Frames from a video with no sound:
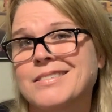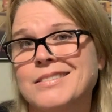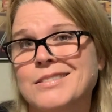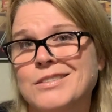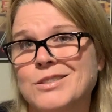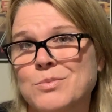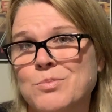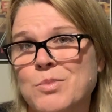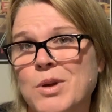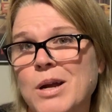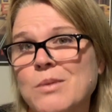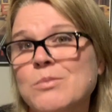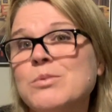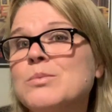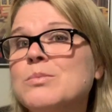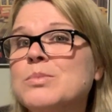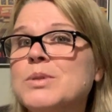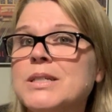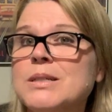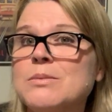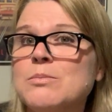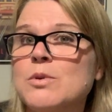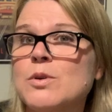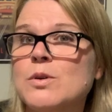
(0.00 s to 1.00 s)
There's
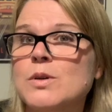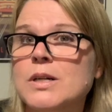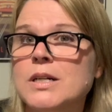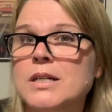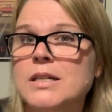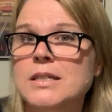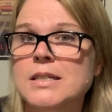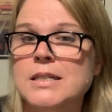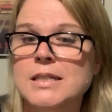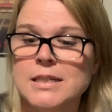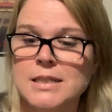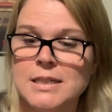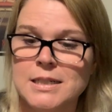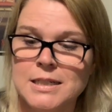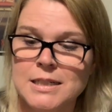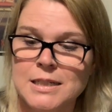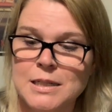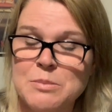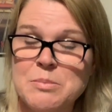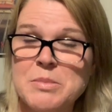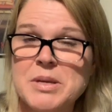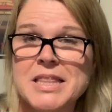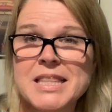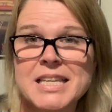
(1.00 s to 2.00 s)
probably more,
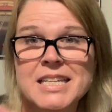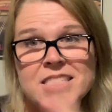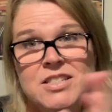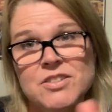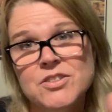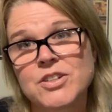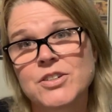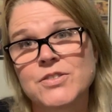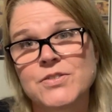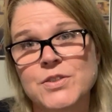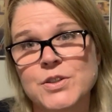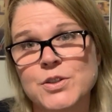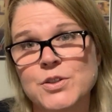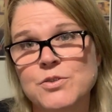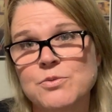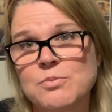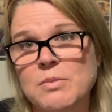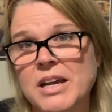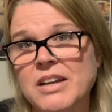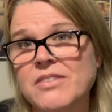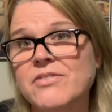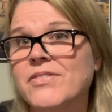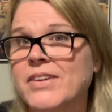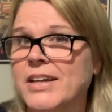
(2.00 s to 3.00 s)
but these are a few of
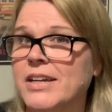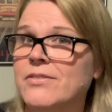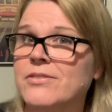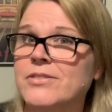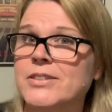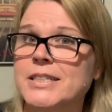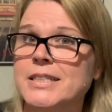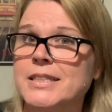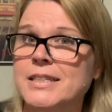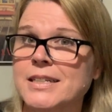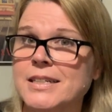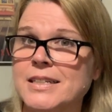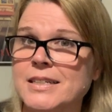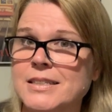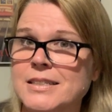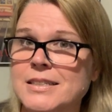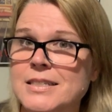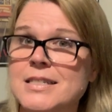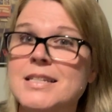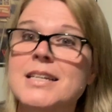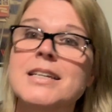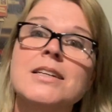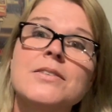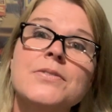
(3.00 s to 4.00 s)
my favorite
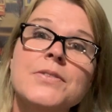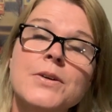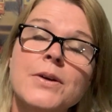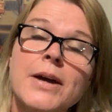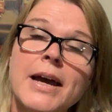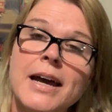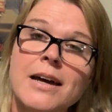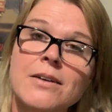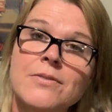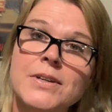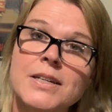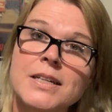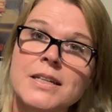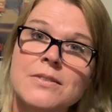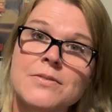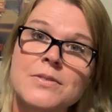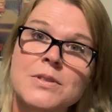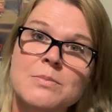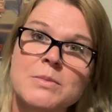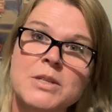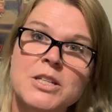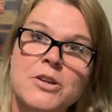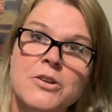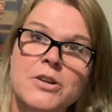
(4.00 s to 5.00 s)
things. And if you have any of
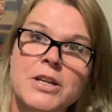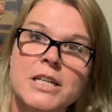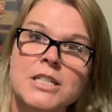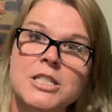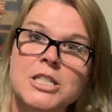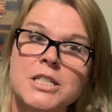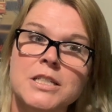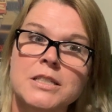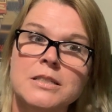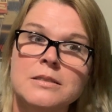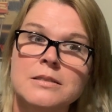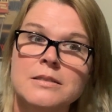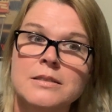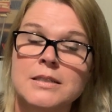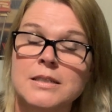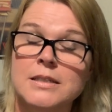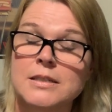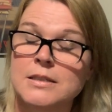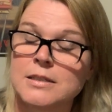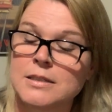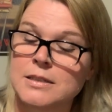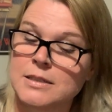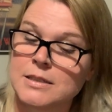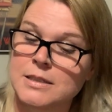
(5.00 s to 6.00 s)
them in your kitchen,
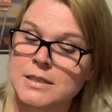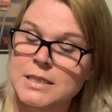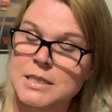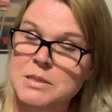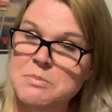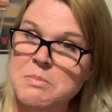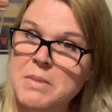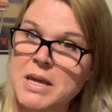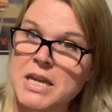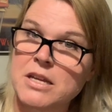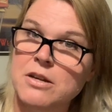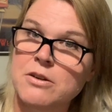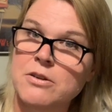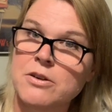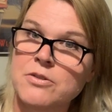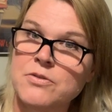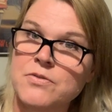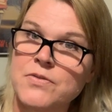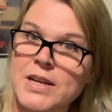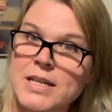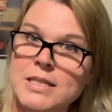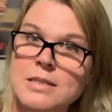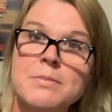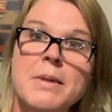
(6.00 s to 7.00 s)
make your
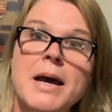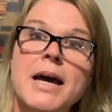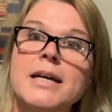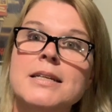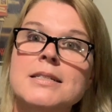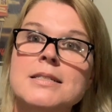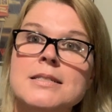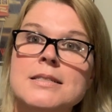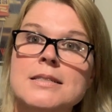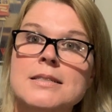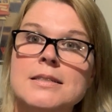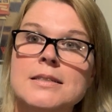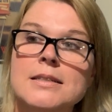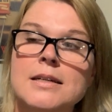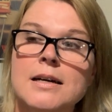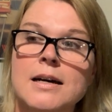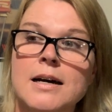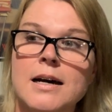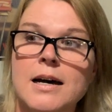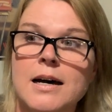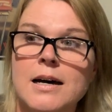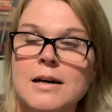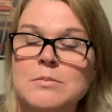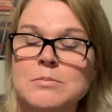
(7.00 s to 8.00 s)
own face mask.
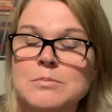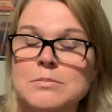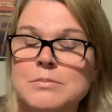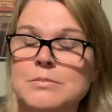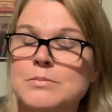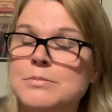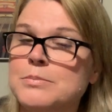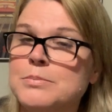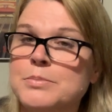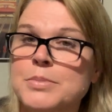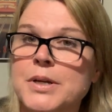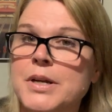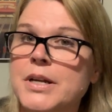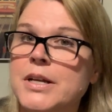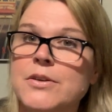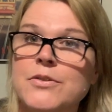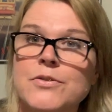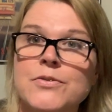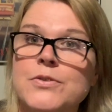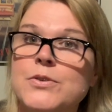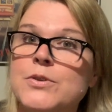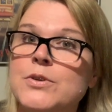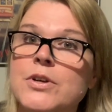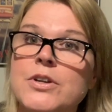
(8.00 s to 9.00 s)
Um, putting
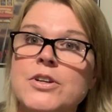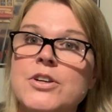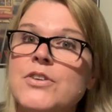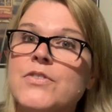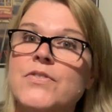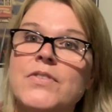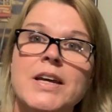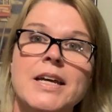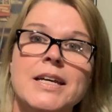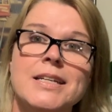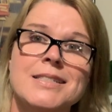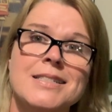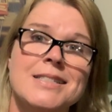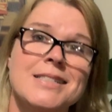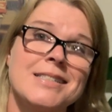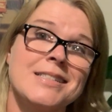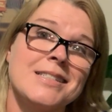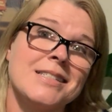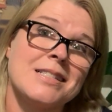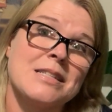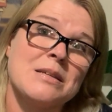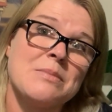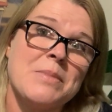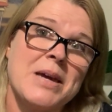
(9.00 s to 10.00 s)
food on your face
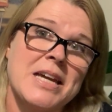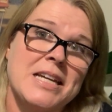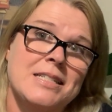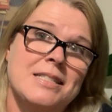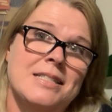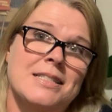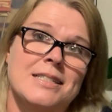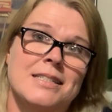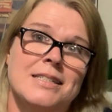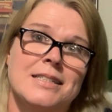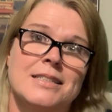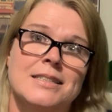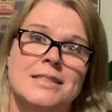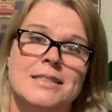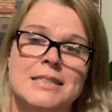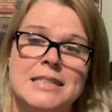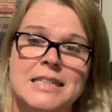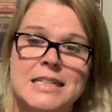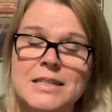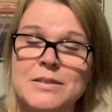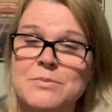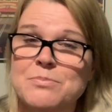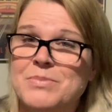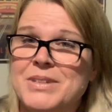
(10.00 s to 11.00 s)
is amazing.
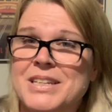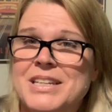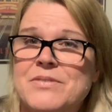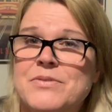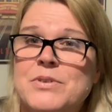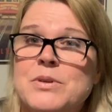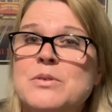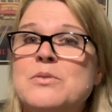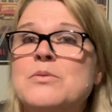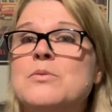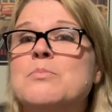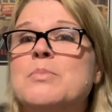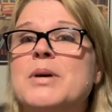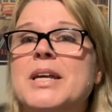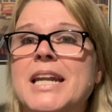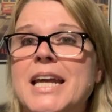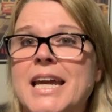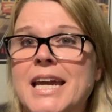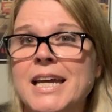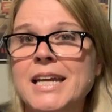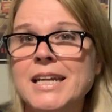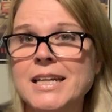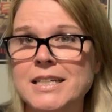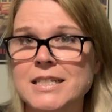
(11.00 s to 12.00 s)
E even
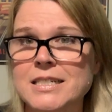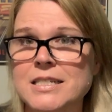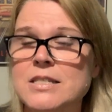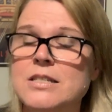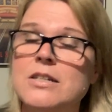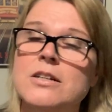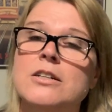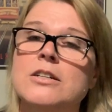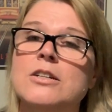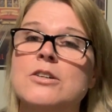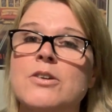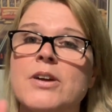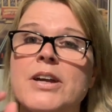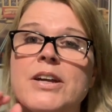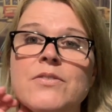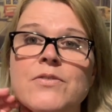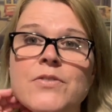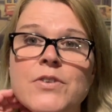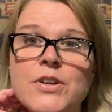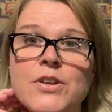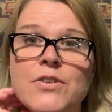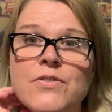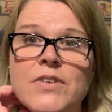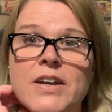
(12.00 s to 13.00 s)
bananas are great
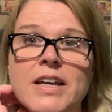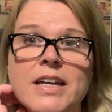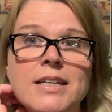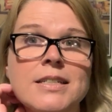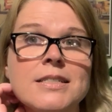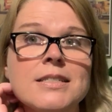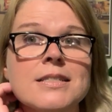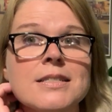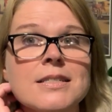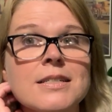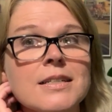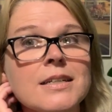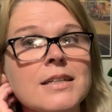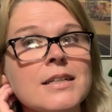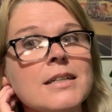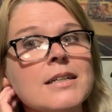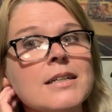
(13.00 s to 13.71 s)
for your face.